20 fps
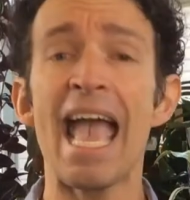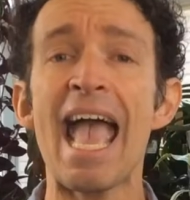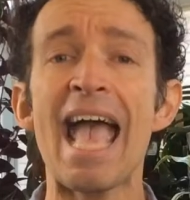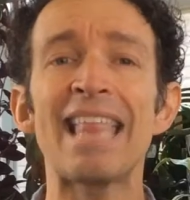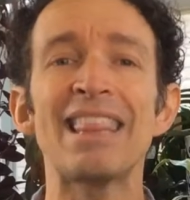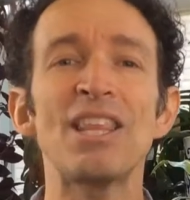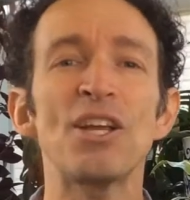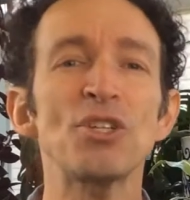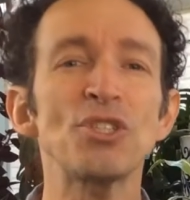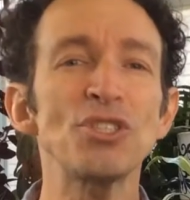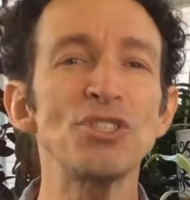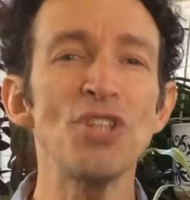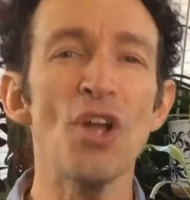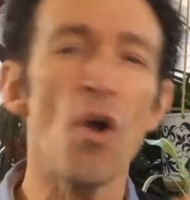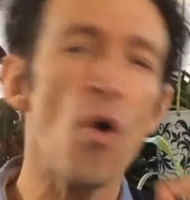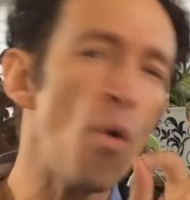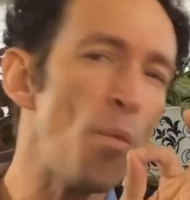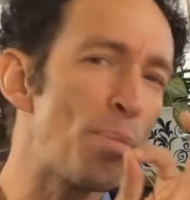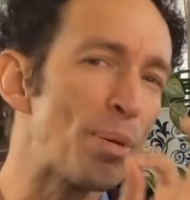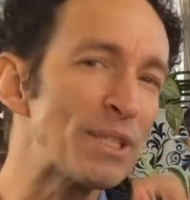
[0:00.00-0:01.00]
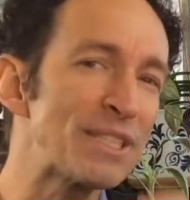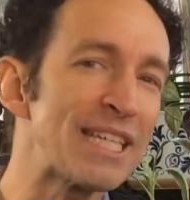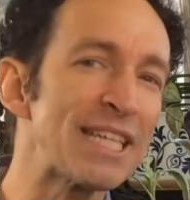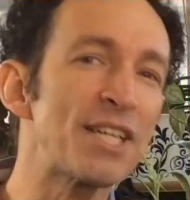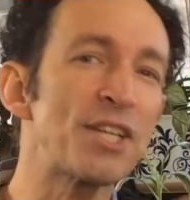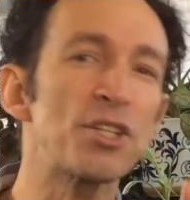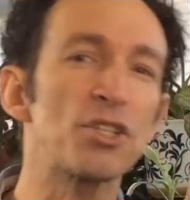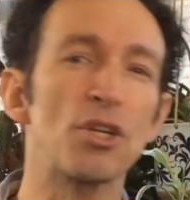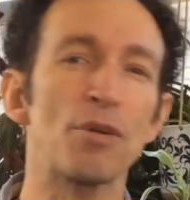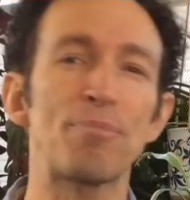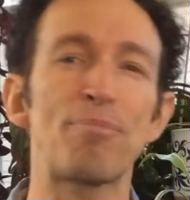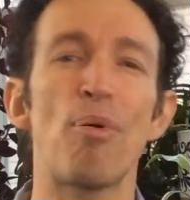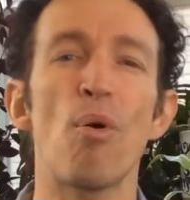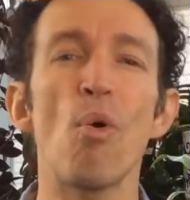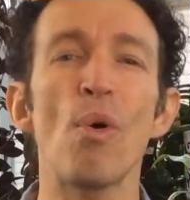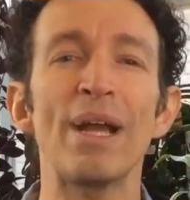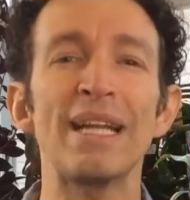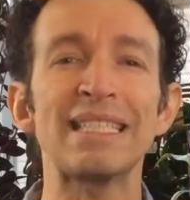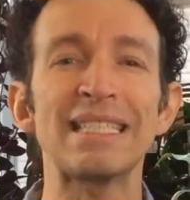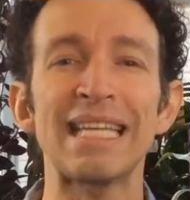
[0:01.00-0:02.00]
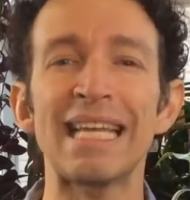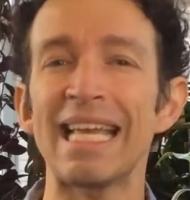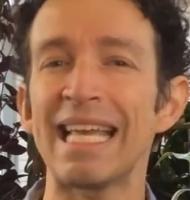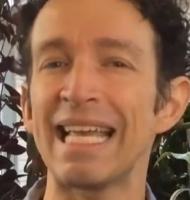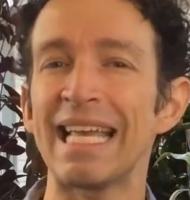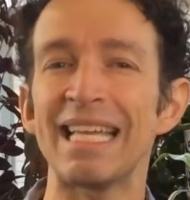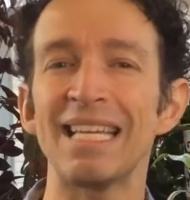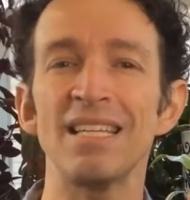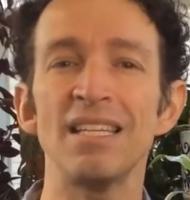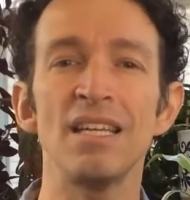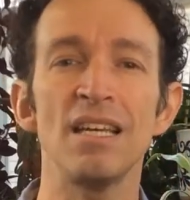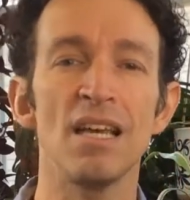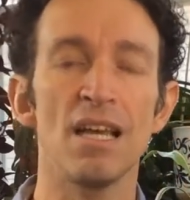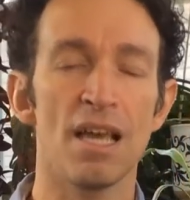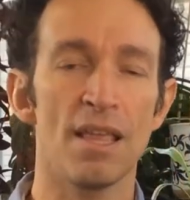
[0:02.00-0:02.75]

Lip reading: And there's no particular point in